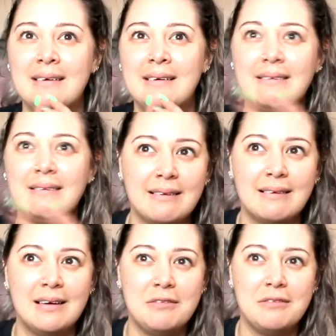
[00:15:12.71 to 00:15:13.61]
Oh,
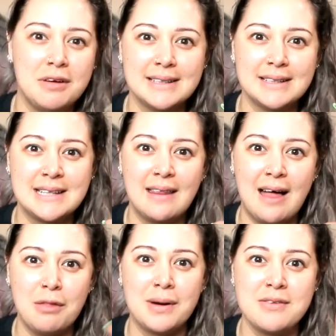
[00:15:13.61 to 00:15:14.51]
if you haven't listened to the other
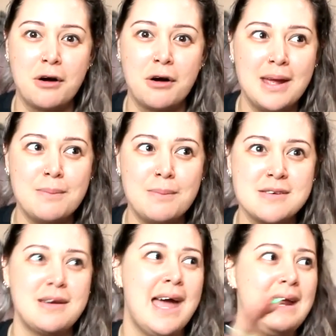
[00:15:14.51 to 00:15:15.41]
ones, go to episode
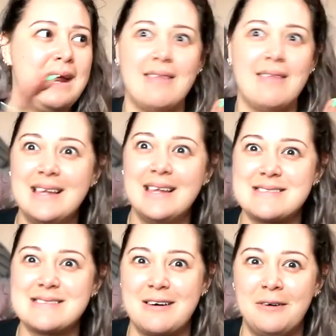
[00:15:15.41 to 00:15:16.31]
80 and then
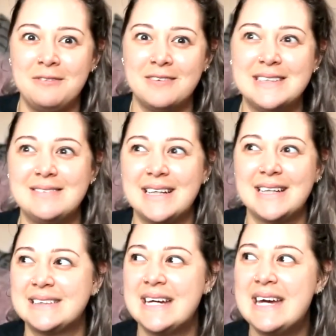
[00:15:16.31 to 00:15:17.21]
listen onwards,
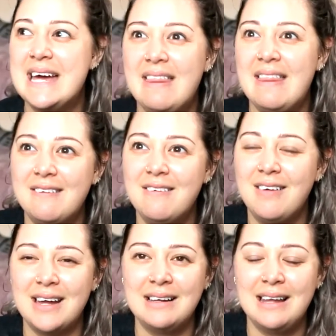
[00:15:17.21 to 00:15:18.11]
because they're all
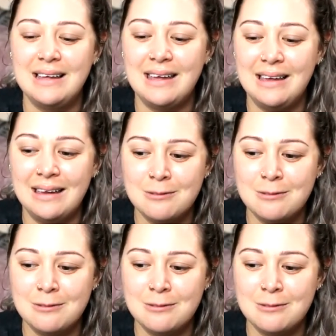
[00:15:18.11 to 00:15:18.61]
kind of linking in.